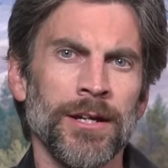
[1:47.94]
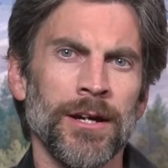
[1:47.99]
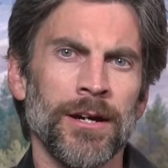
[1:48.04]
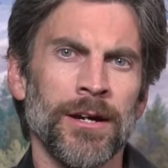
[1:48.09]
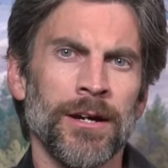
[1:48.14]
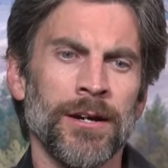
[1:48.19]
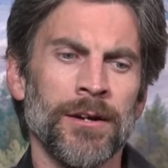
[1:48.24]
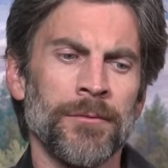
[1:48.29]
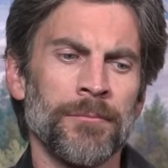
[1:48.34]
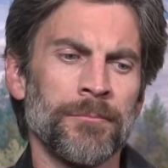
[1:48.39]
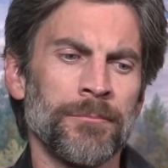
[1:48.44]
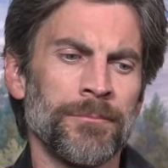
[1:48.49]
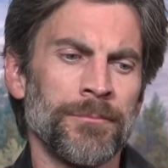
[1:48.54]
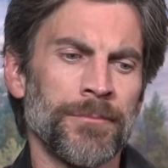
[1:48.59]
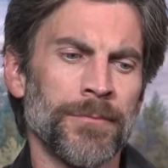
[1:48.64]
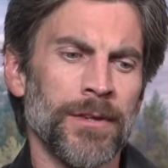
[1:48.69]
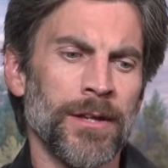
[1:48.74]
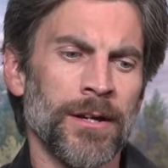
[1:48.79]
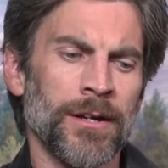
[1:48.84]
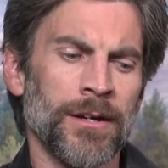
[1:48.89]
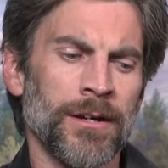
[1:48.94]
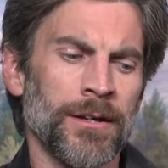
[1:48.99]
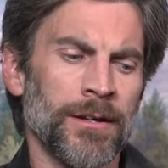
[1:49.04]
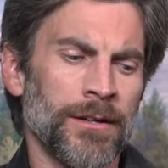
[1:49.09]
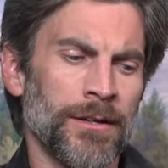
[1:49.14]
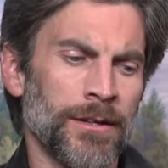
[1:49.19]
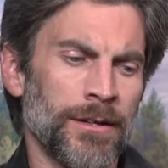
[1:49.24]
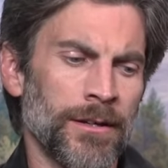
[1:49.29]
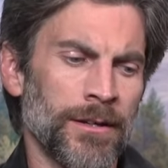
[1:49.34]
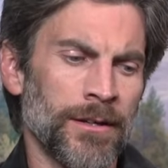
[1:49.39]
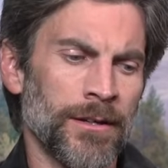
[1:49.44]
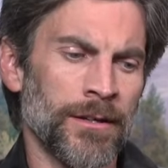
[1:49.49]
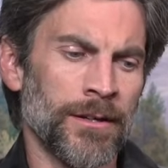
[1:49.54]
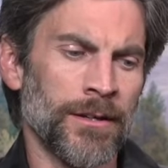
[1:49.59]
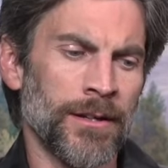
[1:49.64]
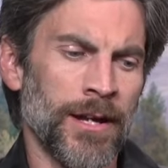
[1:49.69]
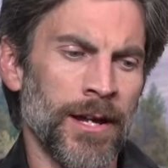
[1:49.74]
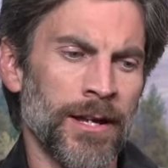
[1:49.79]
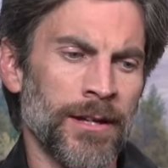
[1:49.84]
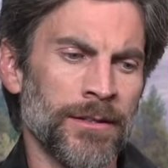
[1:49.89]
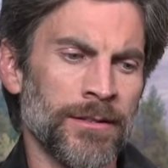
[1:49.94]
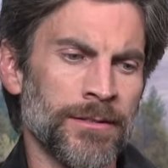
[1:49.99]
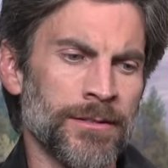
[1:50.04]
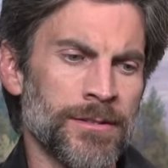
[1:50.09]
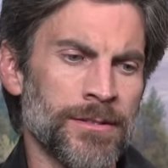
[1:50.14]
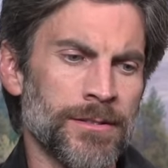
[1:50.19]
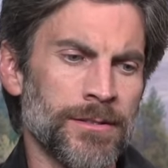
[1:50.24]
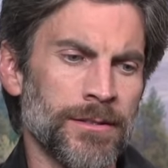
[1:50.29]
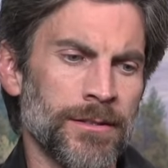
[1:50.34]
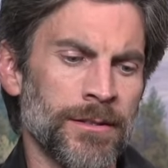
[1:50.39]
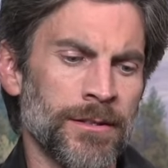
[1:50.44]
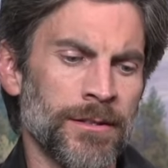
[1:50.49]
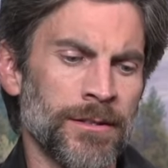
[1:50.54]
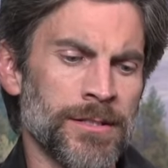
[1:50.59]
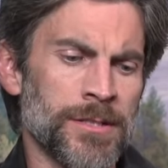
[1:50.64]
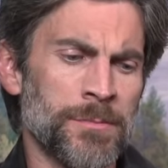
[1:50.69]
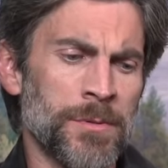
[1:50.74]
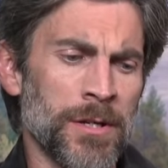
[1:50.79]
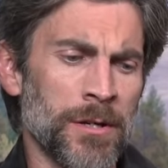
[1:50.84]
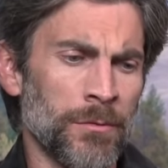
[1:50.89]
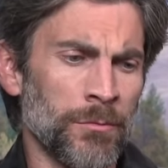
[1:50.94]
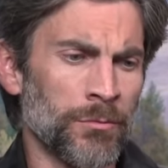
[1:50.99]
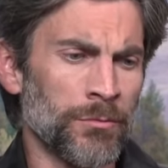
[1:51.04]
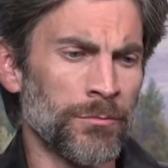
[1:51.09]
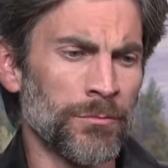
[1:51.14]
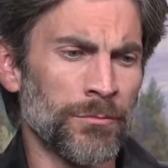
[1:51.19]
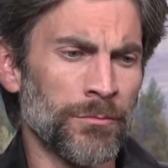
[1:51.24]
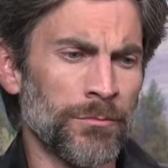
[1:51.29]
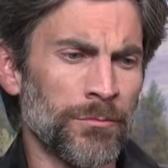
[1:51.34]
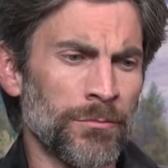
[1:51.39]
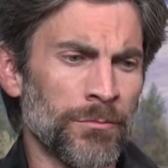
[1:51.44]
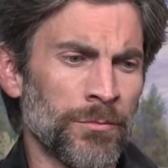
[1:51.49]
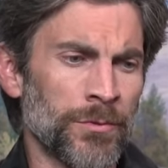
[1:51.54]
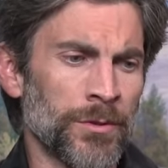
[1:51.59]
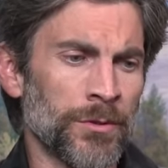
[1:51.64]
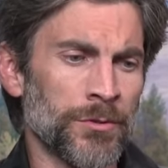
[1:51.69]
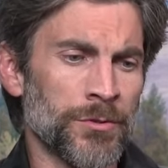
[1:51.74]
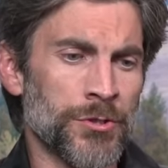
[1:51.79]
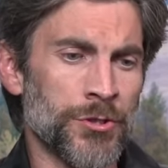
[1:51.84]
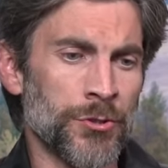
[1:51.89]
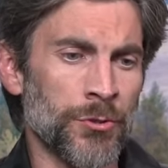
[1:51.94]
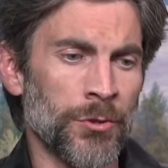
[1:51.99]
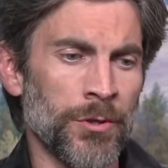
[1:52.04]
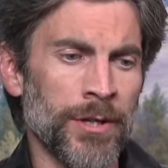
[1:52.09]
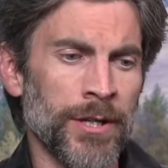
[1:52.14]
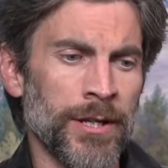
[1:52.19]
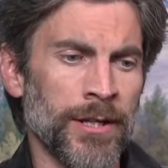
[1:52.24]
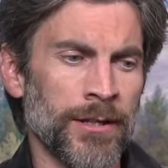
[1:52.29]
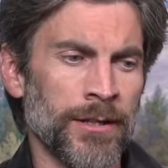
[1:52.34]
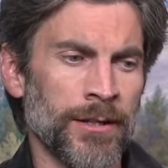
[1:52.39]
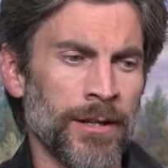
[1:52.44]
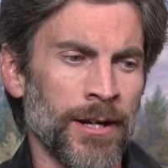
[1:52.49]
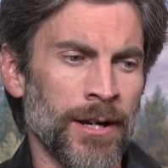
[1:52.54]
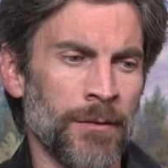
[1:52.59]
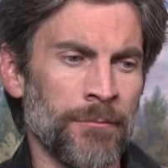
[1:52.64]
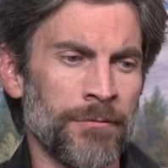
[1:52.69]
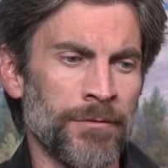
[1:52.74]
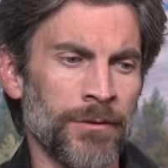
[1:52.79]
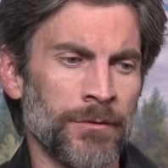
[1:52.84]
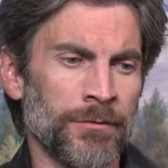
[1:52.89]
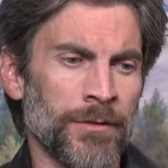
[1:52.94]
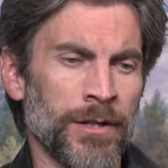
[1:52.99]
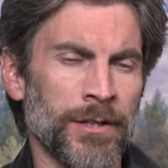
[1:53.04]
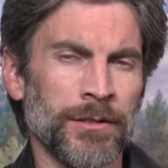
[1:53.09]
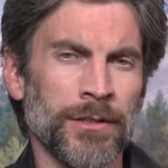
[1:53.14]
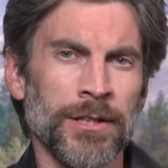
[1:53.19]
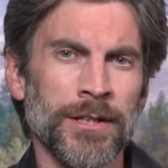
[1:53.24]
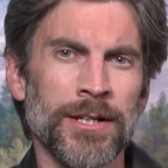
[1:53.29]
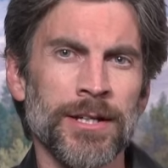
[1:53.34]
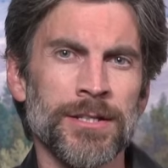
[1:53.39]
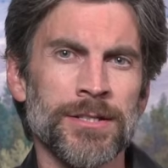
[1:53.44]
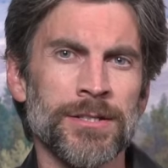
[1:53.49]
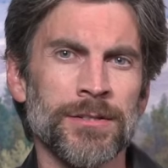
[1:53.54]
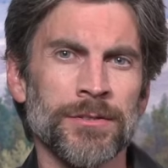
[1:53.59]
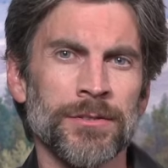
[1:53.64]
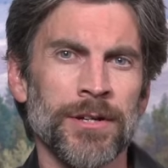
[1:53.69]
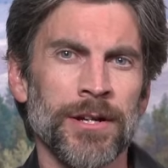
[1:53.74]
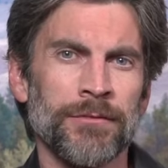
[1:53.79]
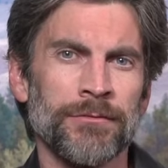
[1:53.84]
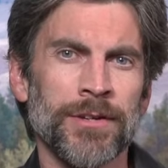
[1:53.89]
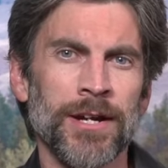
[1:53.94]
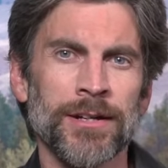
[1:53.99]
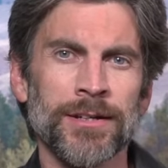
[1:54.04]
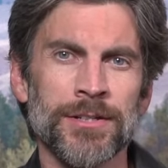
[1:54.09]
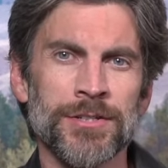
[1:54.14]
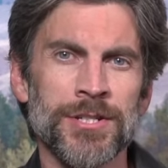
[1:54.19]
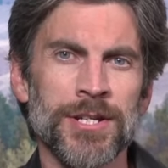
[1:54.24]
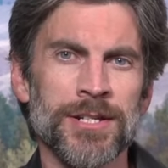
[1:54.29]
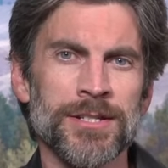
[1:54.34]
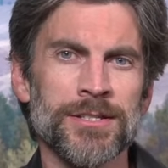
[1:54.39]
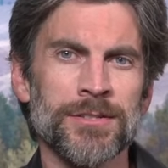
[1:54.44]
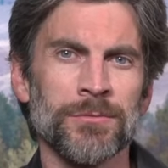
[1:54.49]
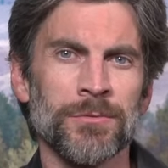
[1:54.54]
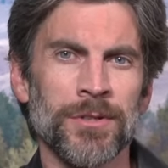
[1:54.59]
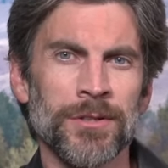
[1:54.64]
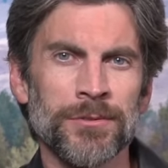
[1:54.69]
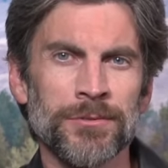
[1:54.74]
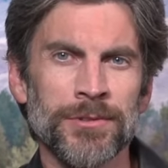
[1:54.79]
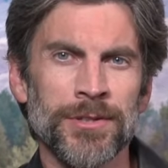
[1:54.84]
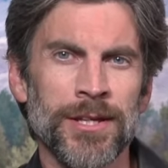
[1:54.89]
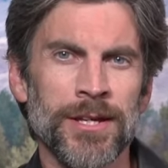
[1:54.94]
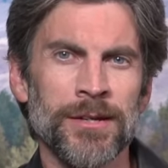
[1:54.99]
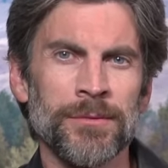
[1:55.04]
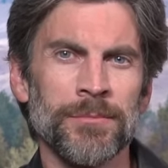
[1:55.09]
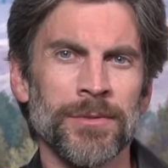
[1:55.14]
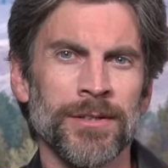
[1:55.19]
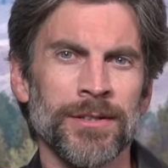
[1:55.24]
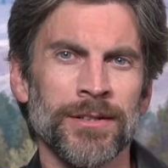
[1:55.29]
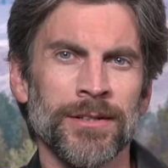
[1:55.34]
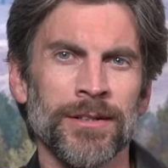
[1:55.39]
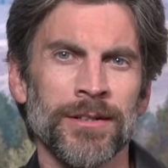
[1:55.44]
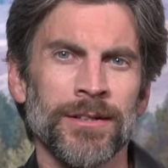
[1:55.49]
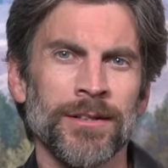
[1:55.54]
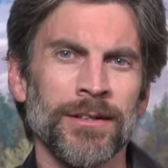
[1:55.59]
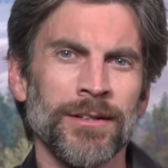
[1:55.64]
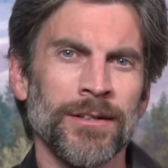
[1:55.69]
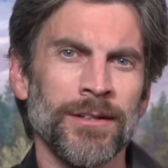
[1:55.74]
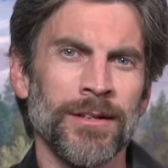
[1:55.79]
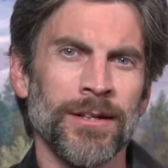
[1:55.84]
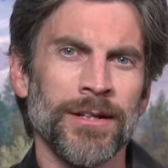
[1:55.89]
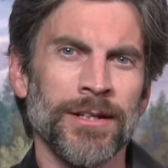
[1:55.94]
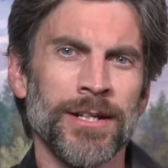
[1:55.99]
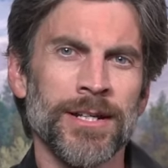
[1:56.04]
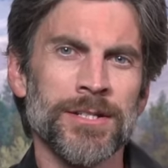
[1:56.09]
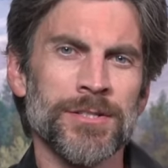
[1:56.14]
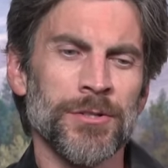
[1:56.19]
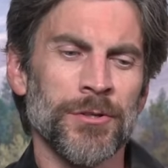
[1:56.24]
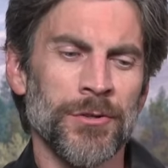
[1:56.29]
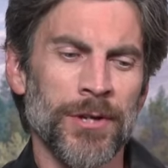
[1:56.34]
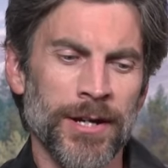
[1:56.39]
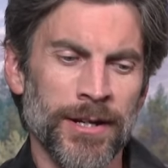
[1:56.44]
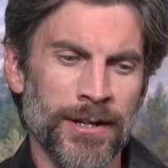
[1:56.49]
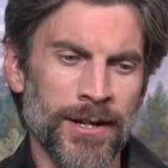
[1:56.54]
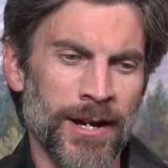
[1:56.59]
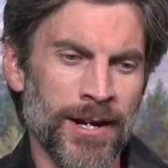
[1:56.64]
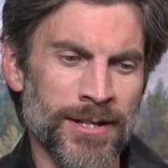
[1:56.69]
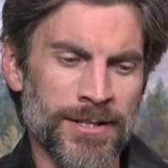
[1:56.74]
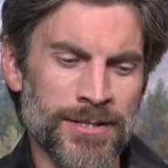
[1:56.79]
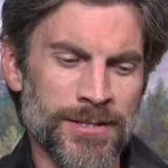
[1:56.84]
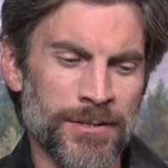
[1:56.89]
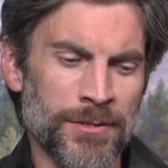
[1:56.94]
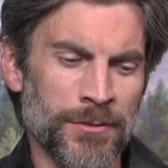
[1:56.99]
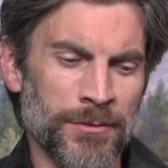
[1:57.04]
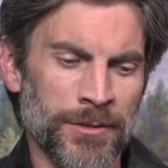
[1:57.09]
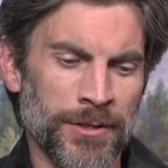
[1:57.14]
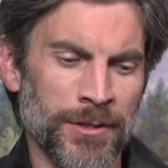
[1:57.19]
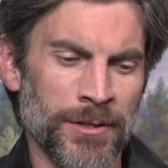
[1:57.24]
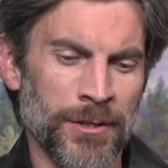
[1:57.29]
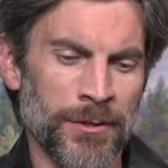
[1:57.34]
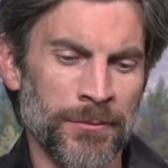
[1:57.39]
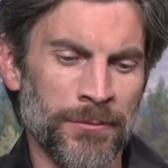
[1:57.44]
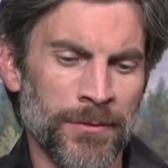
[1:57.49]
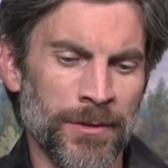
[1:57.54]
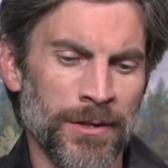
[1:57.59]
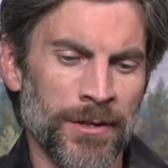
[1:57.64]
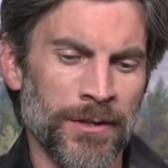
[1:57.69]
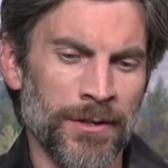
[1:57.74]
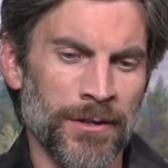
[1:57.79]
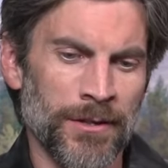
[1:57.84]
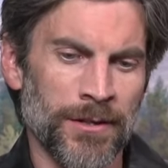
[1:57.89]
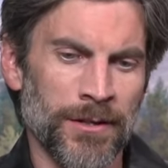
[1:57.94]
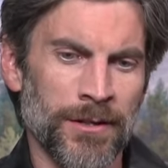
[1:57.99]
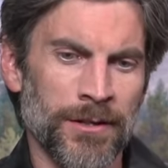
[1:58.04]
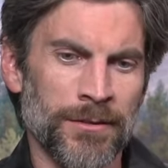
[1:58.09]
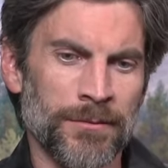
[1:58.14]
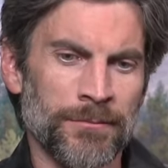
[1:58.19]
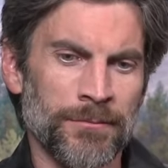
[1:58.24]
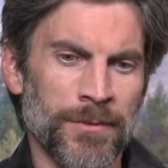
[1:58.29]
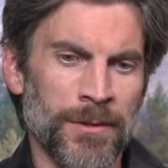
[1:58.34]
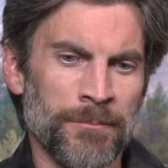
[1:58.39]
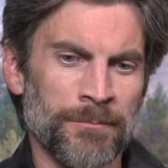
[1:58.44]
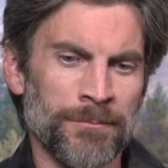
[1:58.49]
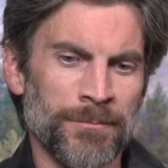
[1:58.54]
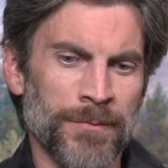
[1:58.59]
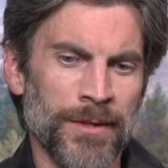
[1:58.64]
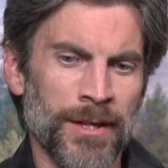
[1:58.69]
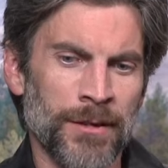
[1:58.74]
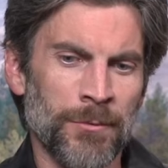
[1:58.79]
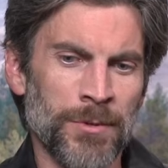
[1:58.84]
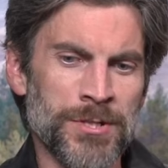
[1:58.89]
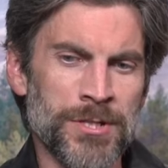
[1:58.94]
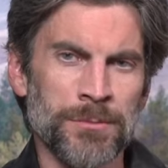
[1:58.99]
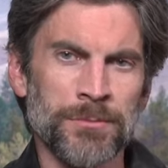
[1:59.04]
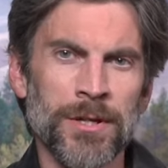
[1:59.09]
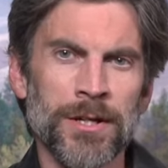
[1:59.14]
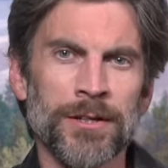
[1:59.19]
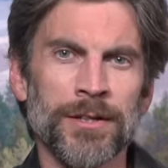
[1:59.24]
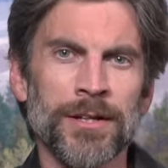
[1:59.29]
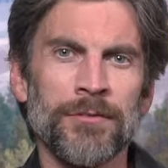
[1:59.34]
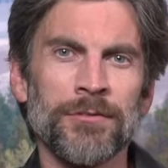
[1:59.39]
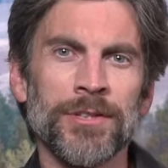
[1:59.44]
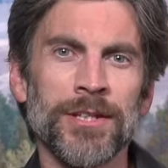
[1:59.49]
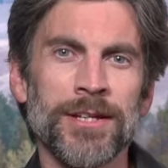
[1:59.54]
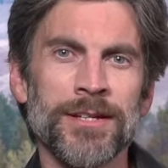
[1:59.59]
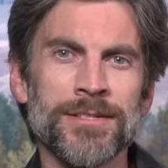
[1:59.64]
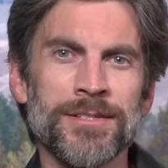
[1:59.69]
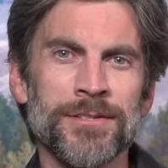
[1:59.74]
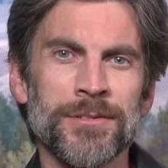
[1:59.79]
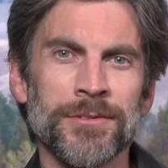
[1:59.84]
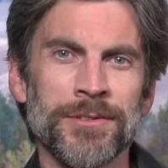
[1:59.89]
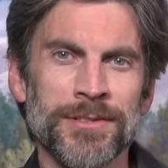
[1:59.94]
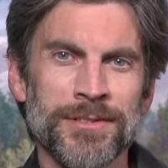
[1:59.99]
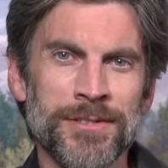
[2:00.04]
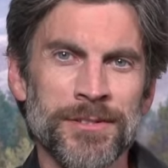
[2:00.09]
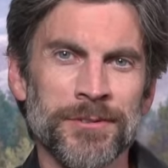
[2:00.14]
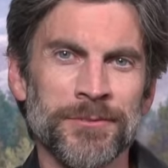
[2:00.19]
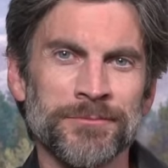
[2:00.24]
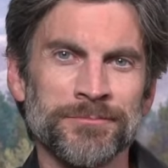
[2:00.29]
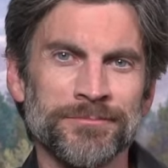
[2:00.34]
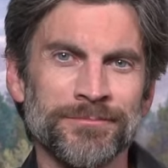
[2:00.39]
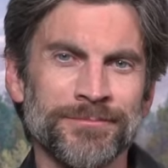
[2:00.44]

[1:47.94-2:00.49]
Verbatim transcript: Um, uh, uh, and uh, it's been a real joy. And, and I feel very lucky to have gotten a chance to work with him. And and he's a great guy. So, you know, um, I'm, I wish him luck in everything he's doing, too.